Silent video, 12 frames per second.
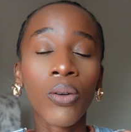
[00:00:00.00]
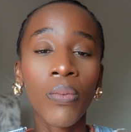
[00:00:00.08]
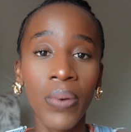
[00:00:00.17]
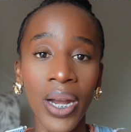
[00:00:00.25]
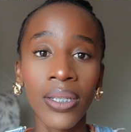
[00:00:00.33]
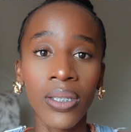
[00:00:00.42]
your
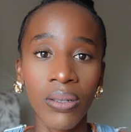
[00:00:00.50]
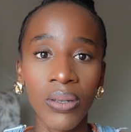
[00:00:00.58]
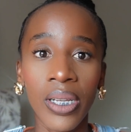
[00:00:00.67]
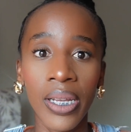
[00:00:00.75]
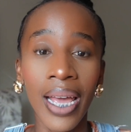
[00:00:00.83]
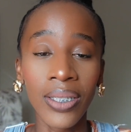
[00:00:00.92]
brand
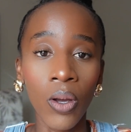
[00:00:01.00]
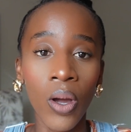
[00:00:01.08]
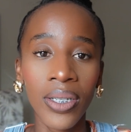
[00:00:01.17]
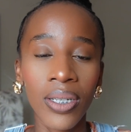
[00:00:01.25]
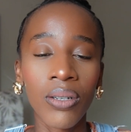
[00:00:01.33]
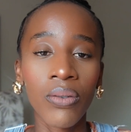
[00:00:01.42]
seriously. As a
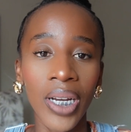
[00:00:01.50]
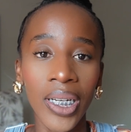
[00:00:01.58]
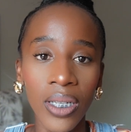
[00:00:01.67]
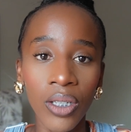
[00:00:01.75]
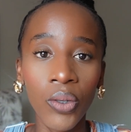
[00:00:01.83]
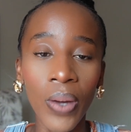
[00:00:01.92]
content
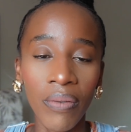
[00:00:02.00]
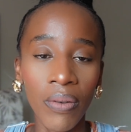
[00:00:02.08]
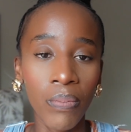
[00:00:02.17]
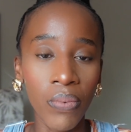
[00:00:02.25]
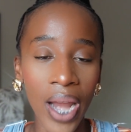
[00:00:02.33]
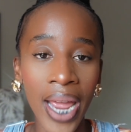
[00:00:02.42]
creator, you have
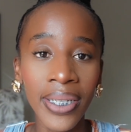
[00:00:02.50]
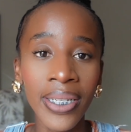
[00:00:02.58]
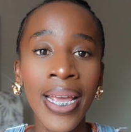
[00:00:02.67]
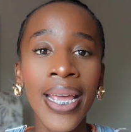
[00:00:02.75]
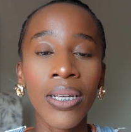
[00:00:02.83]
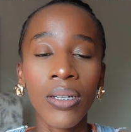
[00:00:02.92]
a brand.
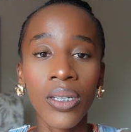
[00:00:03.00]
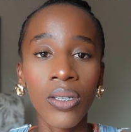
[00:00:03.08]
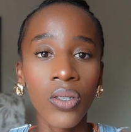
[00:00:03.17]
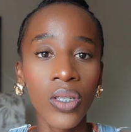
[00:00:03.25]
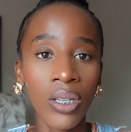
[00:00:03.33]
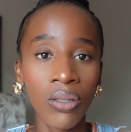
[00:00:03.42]
You need to
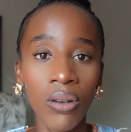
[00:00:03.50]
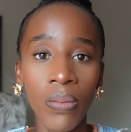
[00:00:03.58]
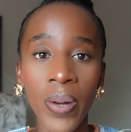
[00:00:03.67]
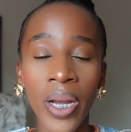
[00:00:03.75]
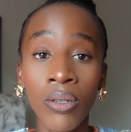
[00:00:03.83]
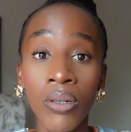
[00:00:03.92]
stick to your
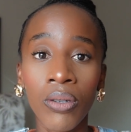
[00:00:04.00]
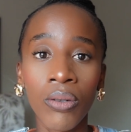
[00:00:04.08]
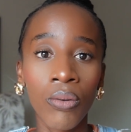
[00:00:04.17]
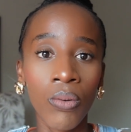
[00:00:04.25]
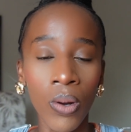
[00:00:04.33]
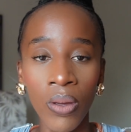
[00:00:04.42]
brand. You need to
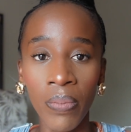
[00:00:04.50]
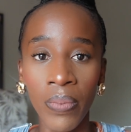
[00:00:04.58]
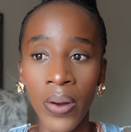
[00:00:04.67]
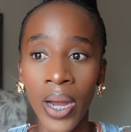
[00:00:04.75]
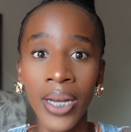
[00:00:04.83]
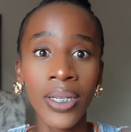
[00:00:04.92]
grow your
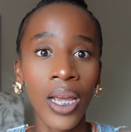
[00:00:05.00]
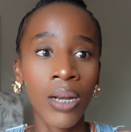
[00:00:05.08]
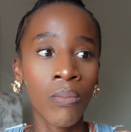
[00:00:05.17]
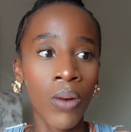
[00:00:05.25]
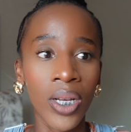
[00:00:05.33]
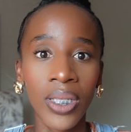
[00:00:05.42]
brand
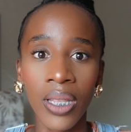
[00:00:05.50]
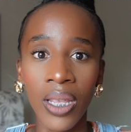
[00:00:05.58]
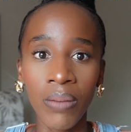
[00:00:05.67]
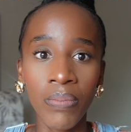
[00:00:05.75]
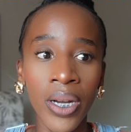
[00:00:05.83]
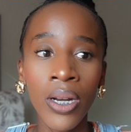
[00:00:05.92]
and master
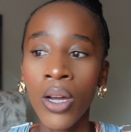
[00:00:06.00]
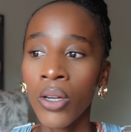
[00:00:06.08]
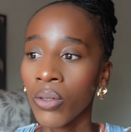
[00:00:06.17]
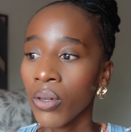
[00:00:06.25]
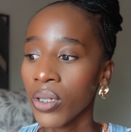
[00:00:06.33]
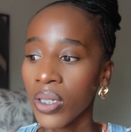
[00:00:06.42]
that brand.
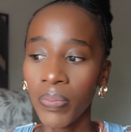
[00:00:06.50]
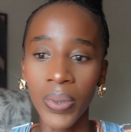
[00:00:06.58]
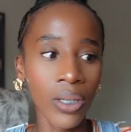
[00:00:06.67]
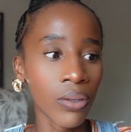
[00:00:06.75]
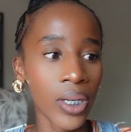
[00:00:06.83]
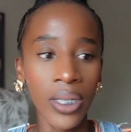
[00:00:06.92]
Don't just
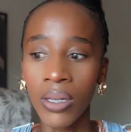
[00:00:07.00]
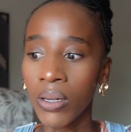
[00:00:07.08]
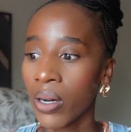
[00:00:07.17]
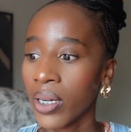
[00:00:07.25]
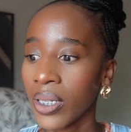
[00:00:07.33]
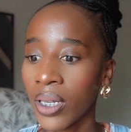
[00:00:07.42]
be creating
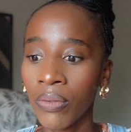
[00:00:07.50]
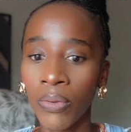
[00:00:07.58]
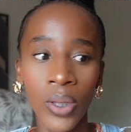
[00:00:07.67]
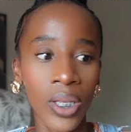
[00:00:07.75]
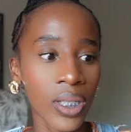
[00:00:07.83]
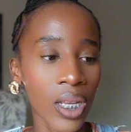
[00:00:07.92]
content for
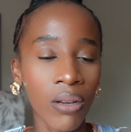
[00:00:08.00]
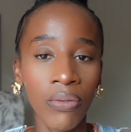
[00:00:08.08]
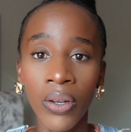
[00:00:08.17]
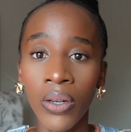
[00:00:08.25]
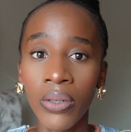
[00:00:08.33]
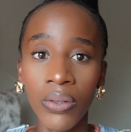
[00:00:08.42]
the sake of
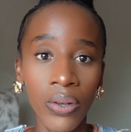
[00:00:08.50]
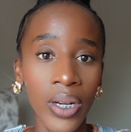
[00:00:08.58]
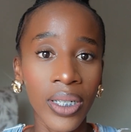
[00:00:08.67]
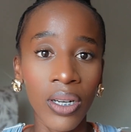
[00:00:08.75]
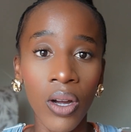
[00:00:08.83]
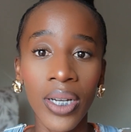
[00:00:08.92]

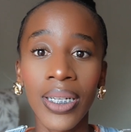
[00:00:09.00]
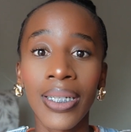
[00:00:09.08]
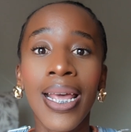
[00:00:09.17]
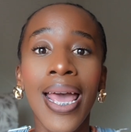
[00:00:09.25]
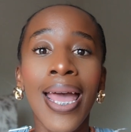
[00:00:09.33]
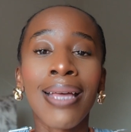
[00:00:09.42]
creating content.
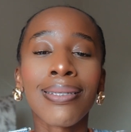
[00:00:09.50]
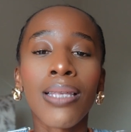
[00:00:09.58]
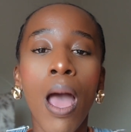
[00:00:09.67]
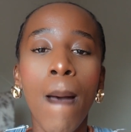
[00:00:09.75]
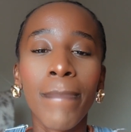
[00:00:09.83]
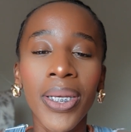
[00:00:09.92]
Hence,
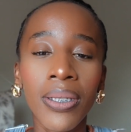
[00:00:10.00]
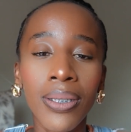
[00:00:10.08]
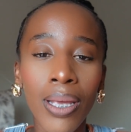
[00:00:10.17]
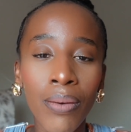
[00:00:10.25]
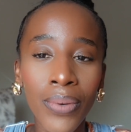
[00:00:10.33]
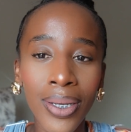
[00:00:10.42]
be
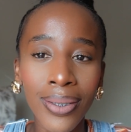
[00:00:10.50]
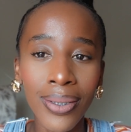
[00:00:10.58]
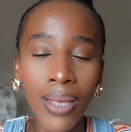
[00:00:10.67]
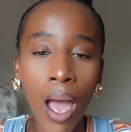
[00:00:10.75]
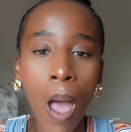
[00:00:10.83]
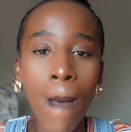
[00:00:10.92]

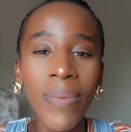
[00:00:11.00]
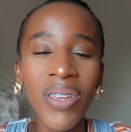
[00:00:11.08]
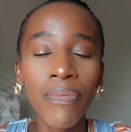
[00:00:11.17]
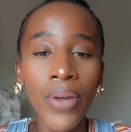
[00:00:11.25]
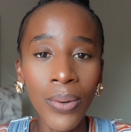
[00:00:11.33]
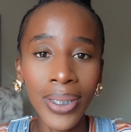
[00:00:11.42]
serious. Be
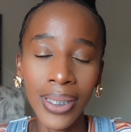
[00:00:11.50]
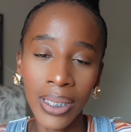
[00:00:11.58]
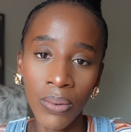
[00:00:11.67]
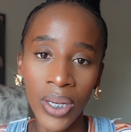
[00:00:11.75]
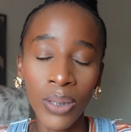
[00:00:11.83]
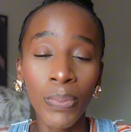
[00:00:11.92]
very
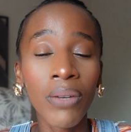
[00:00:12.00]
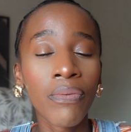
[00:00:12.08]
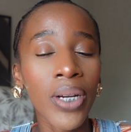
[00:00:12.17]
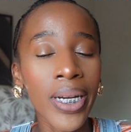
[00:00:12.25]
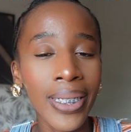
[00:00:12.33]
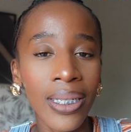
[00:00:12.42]
serious. Be
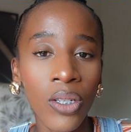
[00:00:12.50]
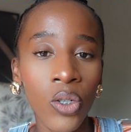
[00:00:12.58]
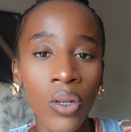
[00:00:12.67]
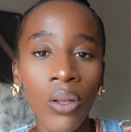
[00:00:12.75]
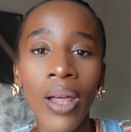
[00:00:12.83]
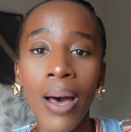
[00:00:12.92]
very
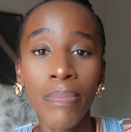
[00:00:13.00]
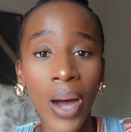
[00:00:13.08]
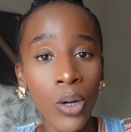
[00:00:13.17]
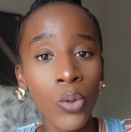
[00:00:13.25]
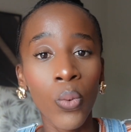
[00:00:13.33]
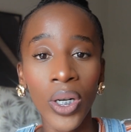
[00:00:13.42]
intentional
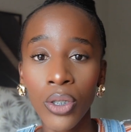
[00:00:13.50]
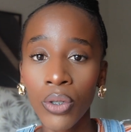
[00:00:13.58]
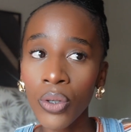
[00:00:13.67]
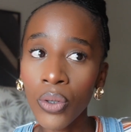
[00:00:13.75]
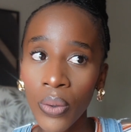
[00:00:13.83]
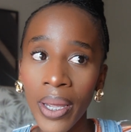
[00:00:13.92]
about what
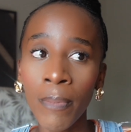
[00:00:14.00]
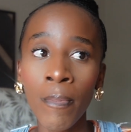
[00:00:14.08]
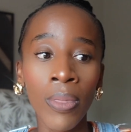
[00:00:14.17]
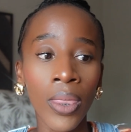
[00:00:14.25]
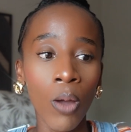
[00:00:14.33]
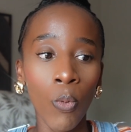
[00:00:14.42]
you're doing.
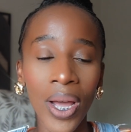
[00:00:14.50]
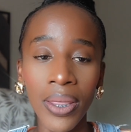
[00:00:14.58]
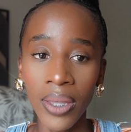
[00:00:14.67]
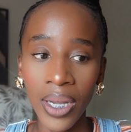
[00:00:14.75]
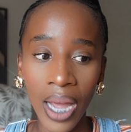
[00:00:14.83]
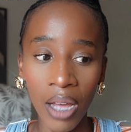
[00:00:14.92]
One
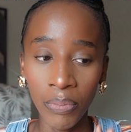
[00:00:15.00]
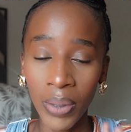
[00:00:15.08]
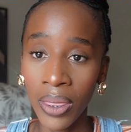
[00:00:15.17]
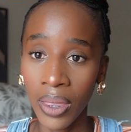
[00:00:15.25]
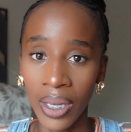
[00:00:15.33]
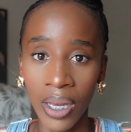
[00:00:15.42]
thing I've
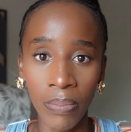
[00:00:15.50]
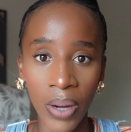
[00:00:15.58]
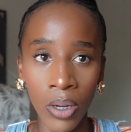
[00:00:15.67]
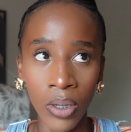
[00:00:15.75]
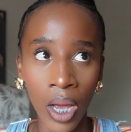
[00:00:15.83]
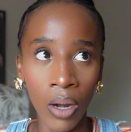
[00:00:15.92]
been thinking
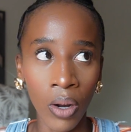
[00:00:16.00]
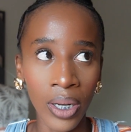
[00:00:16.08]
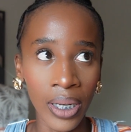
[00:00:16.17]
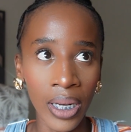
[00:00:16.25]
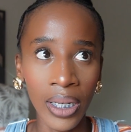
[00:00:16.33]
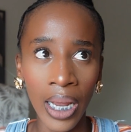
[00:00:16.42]
about a lot
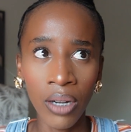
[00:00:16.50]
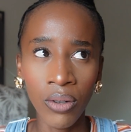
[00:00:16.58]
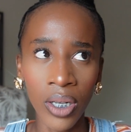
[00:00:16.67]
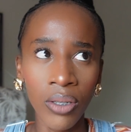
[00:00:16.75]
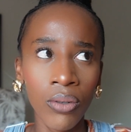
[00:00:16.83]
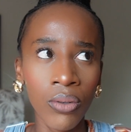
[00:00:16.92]
lately, I
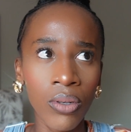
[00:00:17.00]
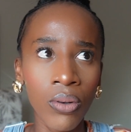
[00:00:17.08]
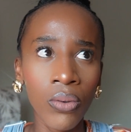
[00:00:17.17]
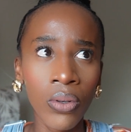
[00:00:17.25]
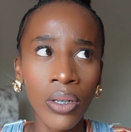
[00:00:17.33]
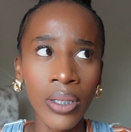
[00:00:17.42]
tried to do a
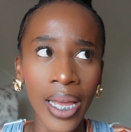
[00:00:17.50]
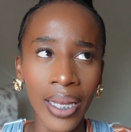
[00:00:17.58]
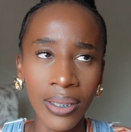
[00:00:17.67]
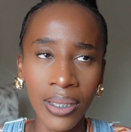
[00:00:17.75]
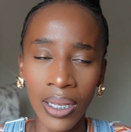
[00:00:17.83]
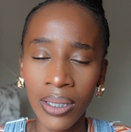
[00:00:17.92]
Google
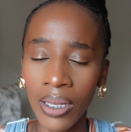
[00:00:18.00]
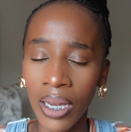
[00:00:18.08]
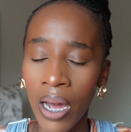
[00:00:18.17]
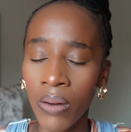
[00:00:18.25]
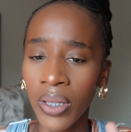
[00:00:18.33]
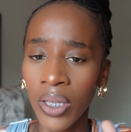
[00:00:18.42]
AdSense
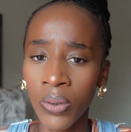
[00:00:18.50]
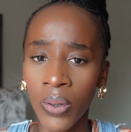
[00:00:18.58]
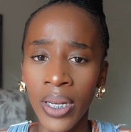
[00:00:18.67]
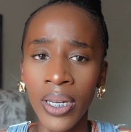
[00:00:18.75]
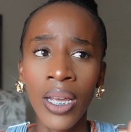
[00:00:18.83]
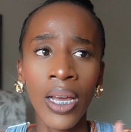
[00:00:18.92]
account. That's
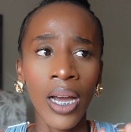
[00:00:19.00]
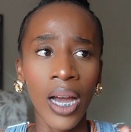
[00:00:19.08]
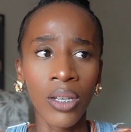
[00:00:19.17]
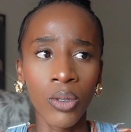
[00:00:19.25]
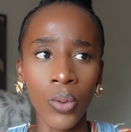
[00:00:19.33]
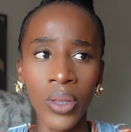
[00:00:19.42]
when
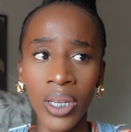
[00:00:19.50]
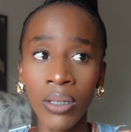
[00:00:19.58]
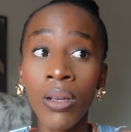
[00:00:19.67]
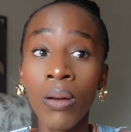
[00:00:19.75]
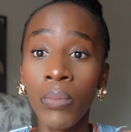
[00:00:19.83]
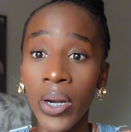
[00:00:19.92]
I saw that
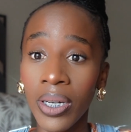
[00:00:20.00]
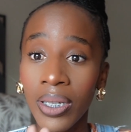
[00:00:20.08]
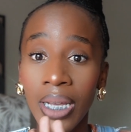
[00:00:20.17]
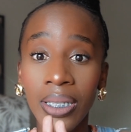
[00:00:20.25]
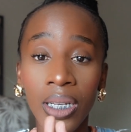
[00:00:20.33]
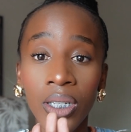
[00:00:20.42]

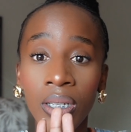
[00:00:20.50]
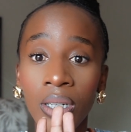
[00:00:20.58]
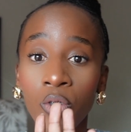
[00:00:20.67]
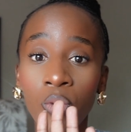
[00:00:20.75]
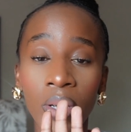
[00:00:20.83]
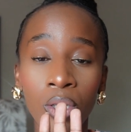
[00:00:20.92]
monetization
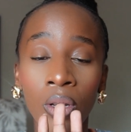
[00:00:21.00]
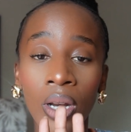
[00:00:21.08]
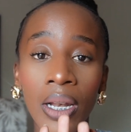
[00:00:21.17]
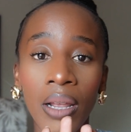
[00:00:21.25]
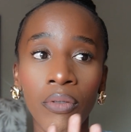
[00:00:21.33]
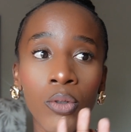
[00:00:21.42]
needs to be a
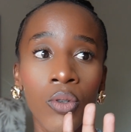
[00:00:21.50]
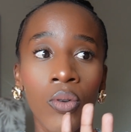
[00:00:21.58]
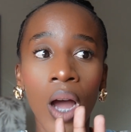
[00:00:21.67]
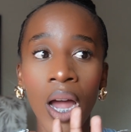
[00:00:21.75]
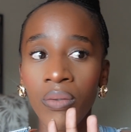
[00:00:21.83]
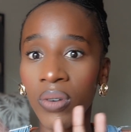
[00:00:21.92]
certain level. You
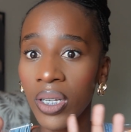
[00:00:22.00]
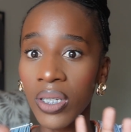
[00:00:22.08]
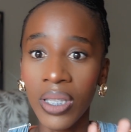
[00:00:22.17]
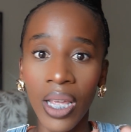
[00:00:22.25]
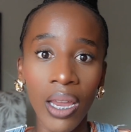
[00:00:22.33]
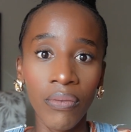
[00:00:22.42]
can't
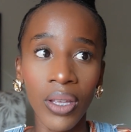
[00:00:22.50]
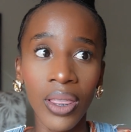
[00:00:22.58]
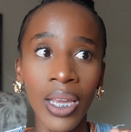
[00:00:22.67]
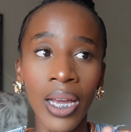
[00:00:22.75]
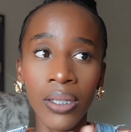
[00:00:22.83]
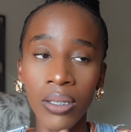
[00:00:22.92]
register
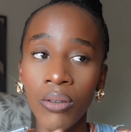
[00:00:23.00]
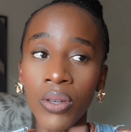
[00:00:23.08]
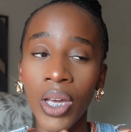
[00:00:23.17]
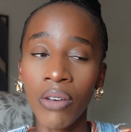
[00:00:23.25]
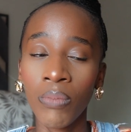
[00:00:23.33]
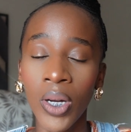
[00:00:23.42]
everything until
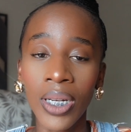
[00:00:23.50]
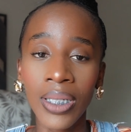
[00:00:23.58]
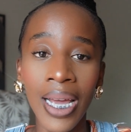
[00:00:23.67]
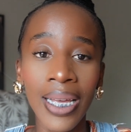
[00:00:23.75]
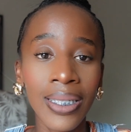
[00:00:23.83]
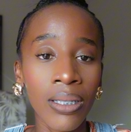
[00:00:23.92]
you have
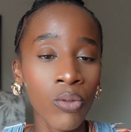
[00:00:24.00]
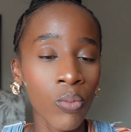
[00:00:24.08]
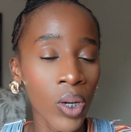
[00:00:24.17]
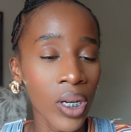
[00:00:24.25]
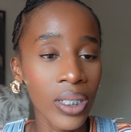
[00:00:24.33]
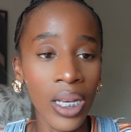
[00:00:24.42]
monetized. To
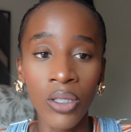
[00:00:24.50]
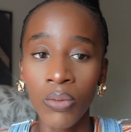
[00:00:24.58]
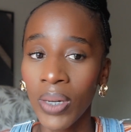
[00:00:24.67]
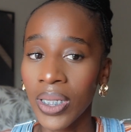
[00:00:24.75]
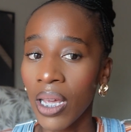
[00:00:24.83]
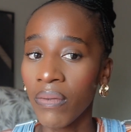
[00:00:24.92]
monetize, you
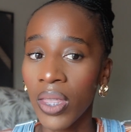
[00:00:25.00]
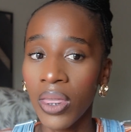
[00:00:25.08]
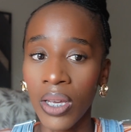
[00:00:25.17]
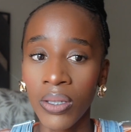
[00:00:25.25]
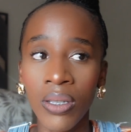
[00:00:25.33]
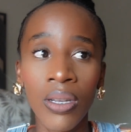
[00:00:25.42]
must have
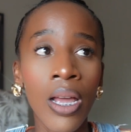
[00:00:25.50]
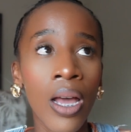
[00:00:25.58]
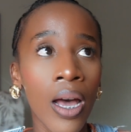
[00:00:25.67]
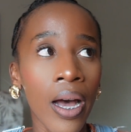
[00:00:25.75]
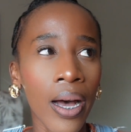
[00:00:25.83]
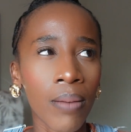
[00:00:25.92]
1,000
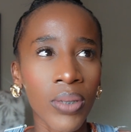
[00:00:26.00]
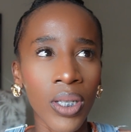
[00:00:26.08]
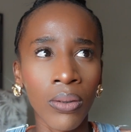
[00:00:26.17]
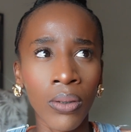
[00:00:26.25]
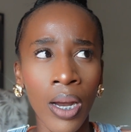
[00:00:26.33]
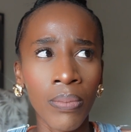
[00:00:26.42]

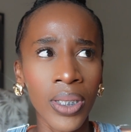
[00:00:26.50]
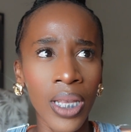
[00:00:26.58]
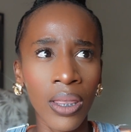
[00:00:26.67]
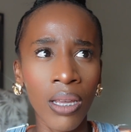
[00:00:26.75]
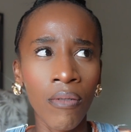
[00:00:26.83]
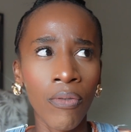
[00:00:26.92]
subscribers, I
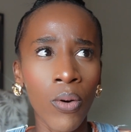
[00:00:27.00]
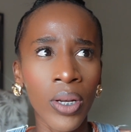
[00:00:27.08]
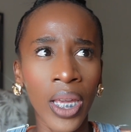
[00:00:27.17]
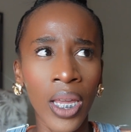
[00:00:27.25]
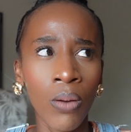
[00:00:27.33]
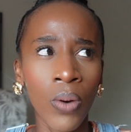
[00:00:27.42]
think
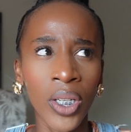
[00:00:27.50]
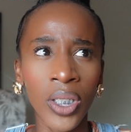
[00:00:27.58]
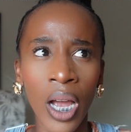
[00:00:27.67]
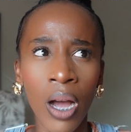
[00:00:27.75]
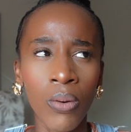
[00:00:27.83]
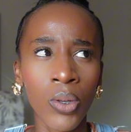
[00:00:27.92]
4K watch
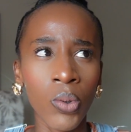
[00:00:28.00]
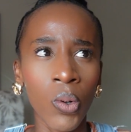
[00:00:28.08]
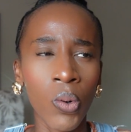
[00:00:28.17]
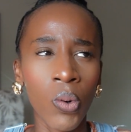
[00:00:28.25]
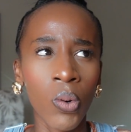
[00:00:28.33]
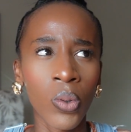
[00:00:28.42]
hours,
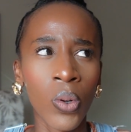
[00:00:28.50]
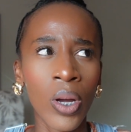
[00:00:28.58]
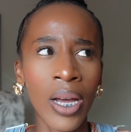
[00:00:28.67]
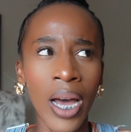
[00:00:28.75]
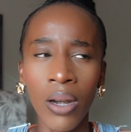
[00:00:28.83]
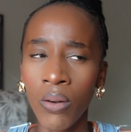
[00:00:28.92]
or
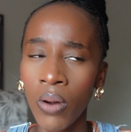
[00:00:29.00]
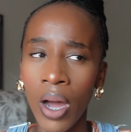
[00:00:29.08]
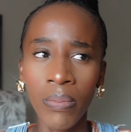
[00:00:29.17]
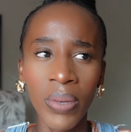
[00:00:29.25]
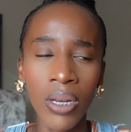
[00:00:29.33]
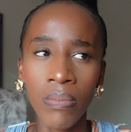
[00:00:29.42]
I don't know how
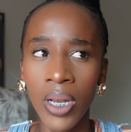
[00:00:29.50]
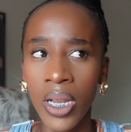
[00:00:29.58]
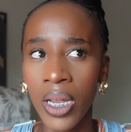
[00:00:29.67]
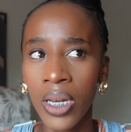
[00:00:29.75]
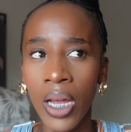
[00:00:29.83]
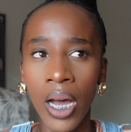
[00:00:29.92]
many
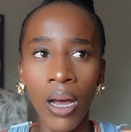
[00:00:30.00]
million